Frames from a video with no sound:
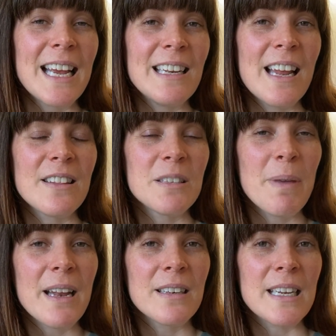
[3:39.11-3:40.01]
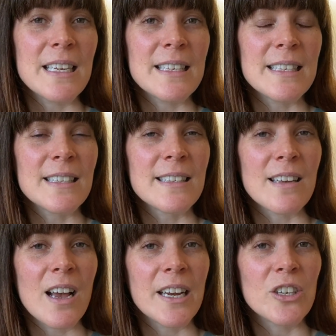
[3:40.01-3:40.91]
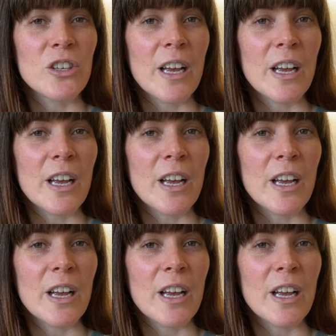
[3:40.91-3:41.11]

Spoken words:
Now this pattern is designed,